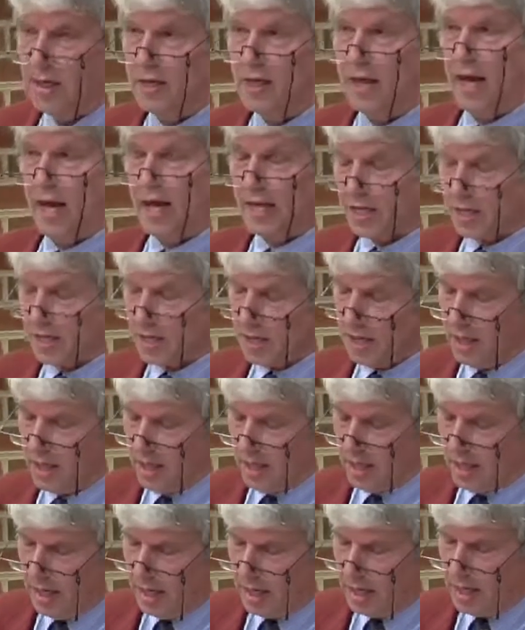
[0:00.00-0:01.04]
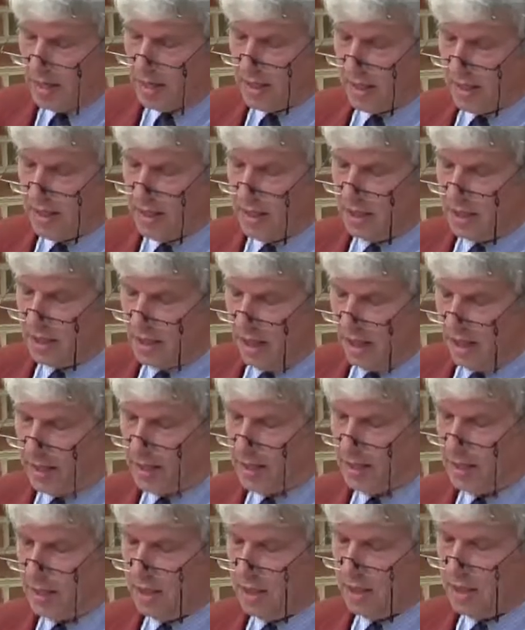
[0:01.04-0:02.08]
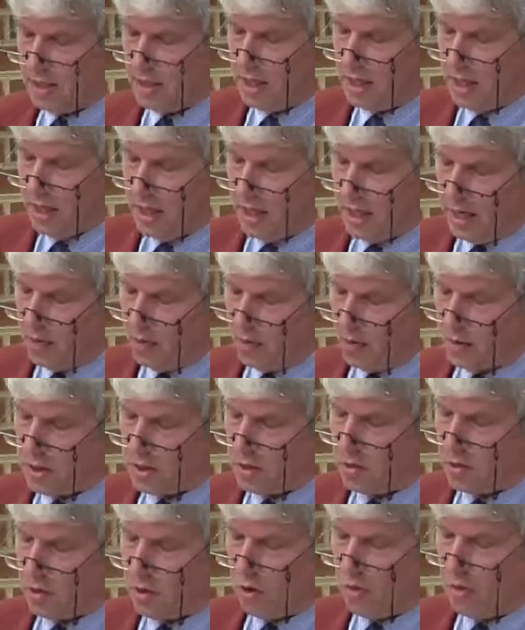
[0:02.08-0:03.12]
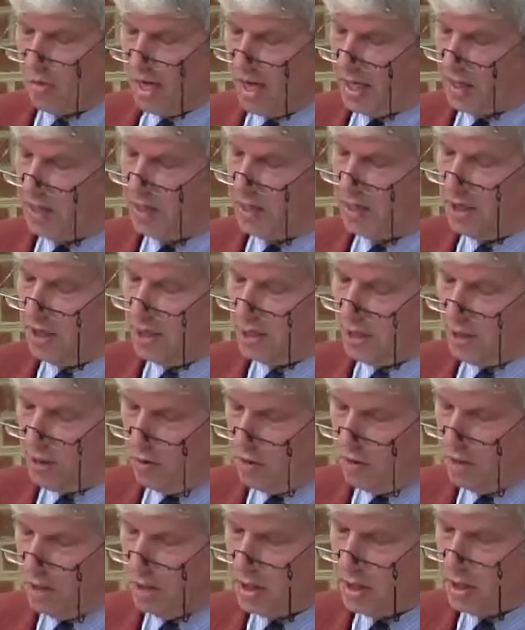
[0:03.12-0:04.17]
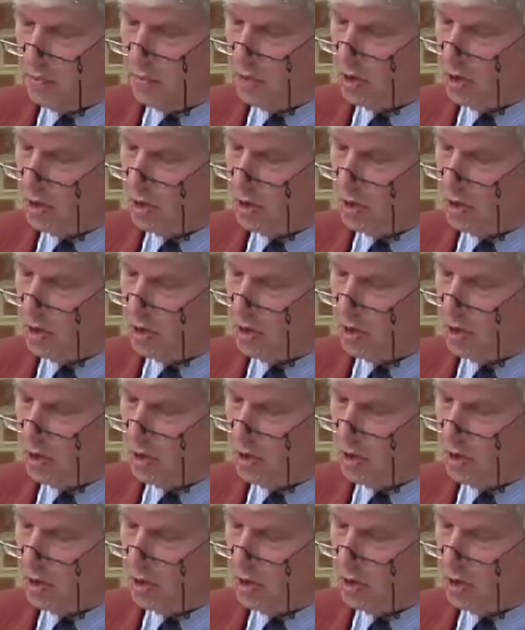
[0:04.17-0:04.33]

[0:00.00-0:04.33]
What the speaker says: Next, in the 1990s, in order to combat disunity